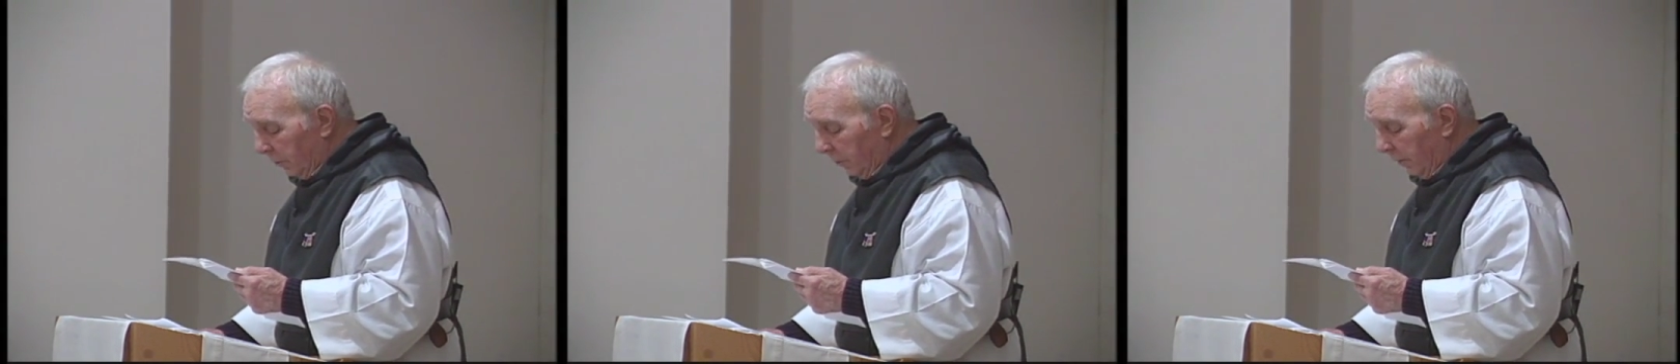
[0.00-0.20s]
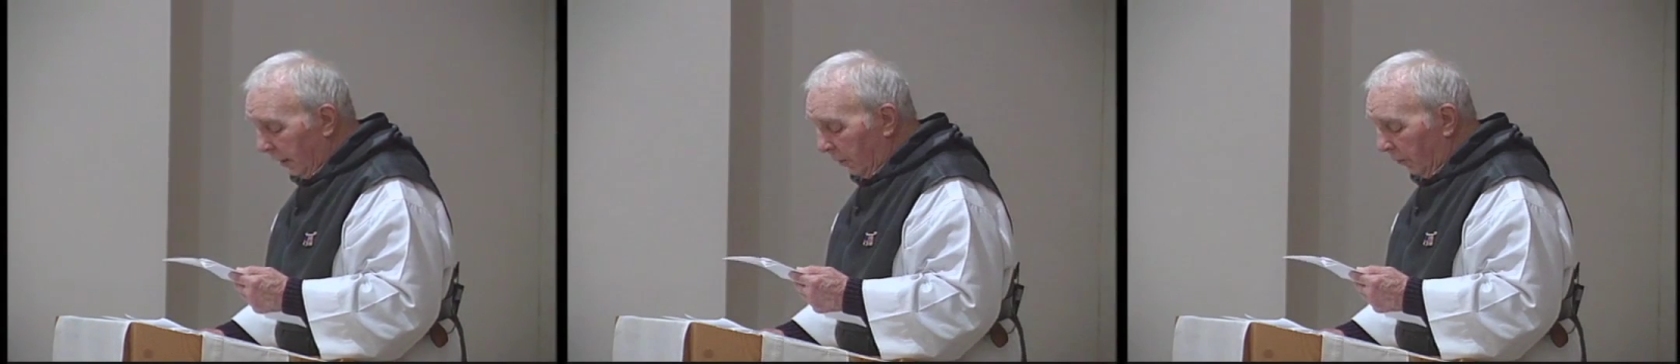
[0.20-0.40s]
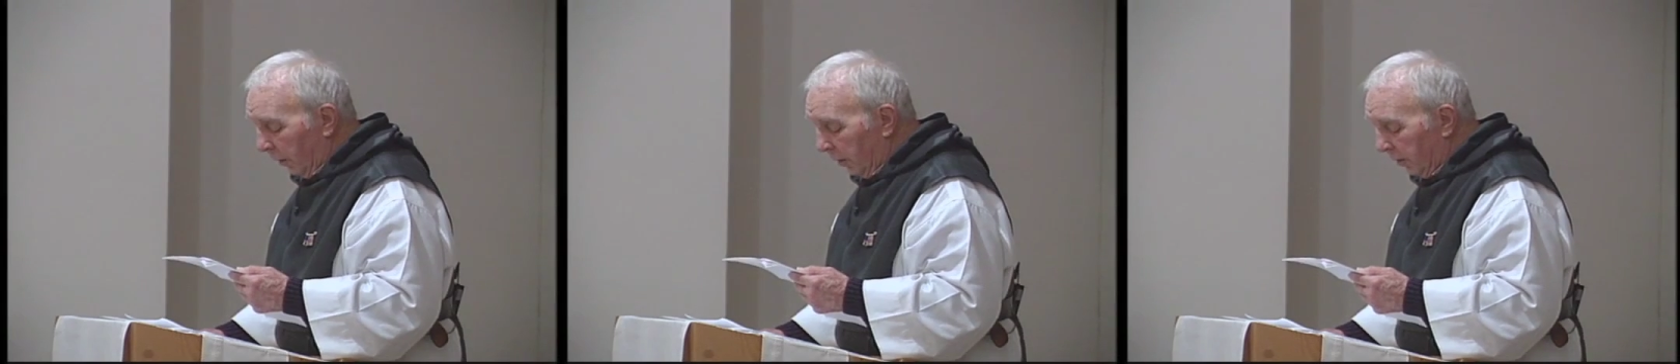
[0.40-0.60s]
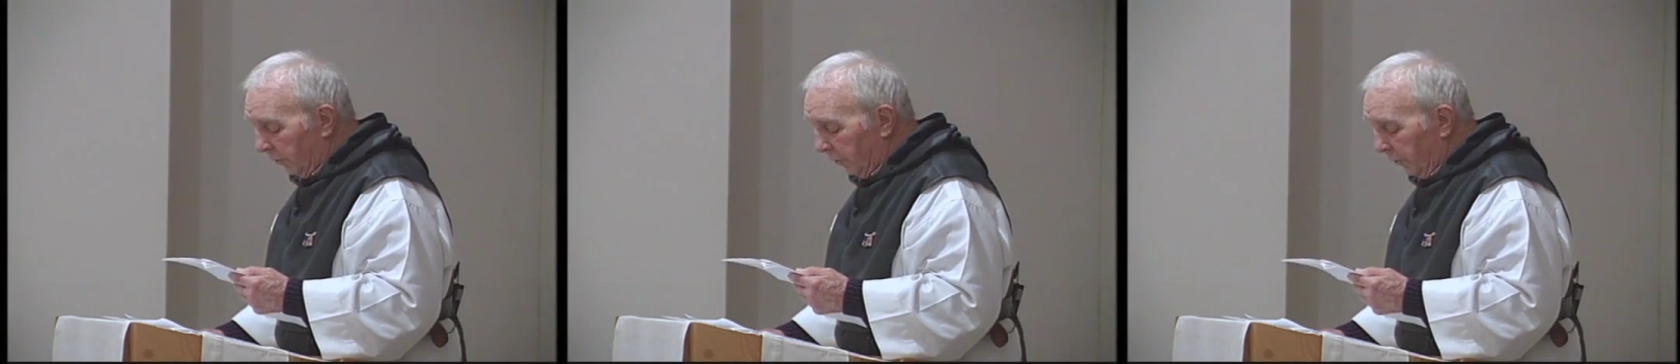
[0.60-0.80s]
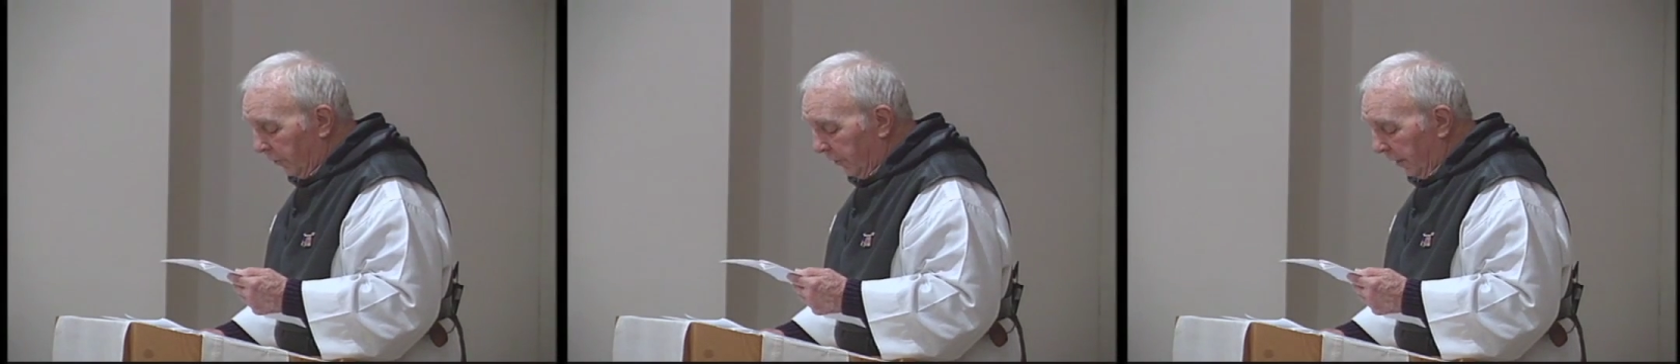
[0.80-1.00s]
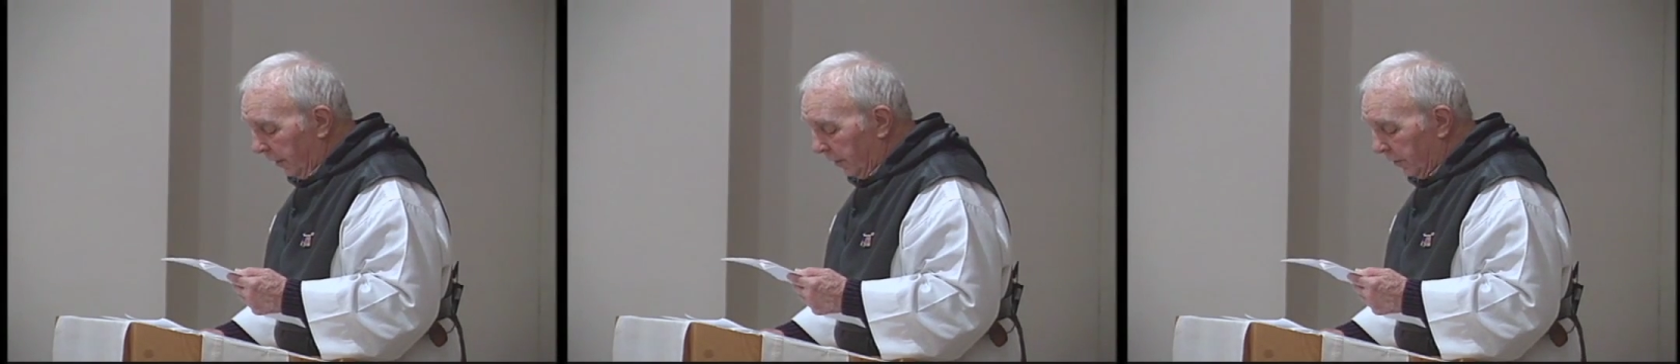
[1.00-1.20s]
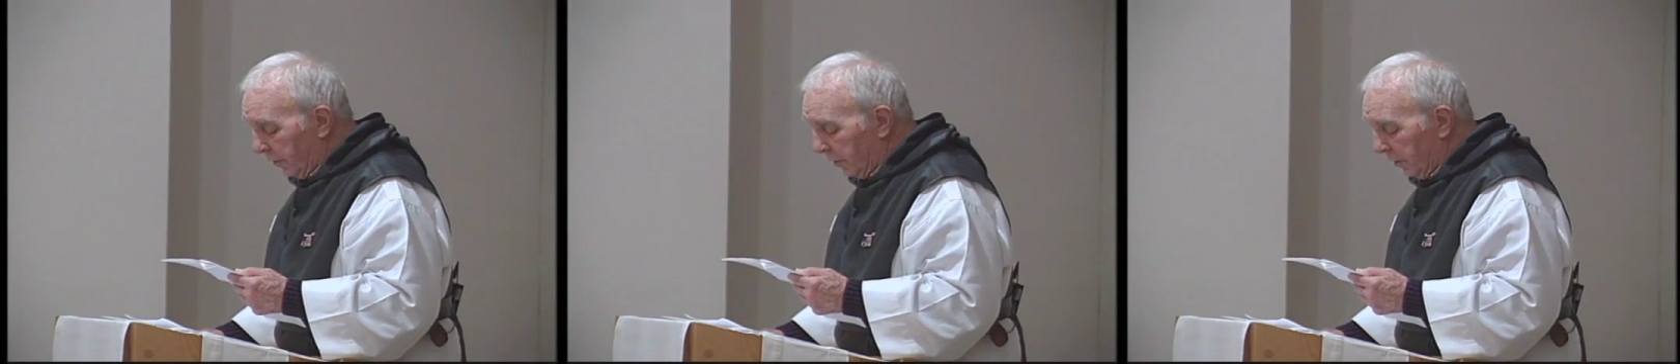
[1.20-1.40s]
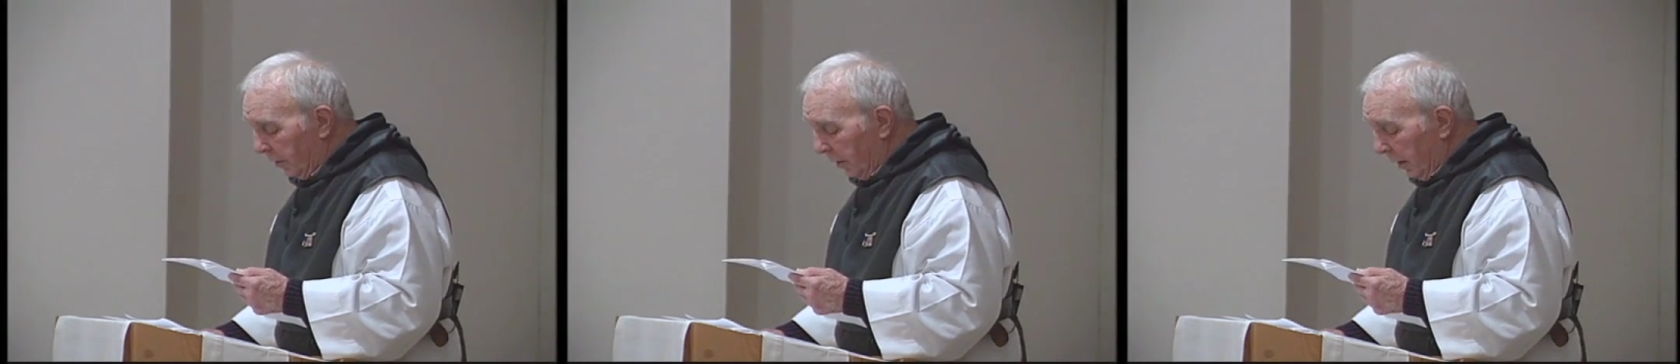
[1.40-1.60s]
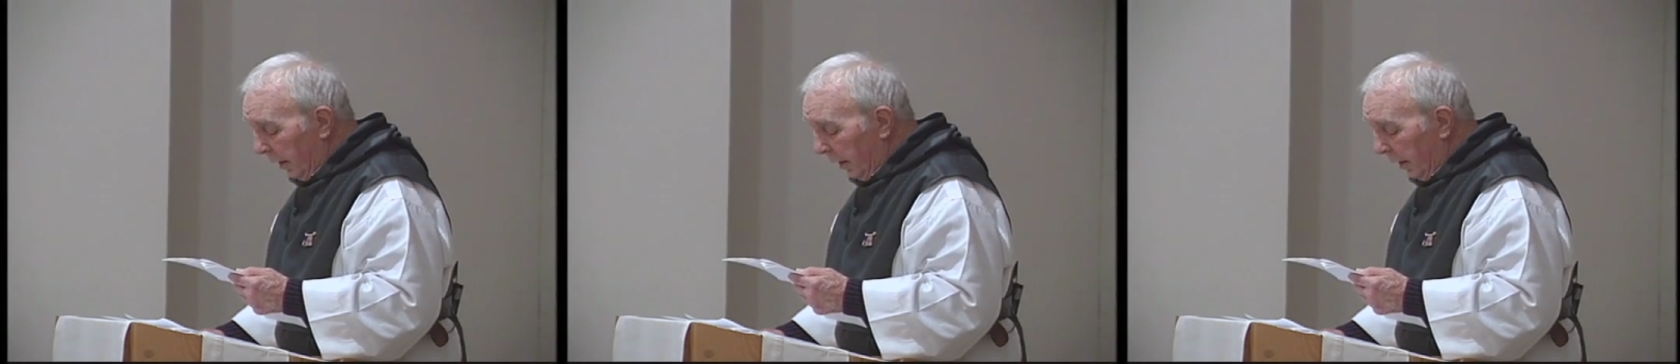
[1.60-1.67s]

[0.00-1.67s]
could make wonderful things,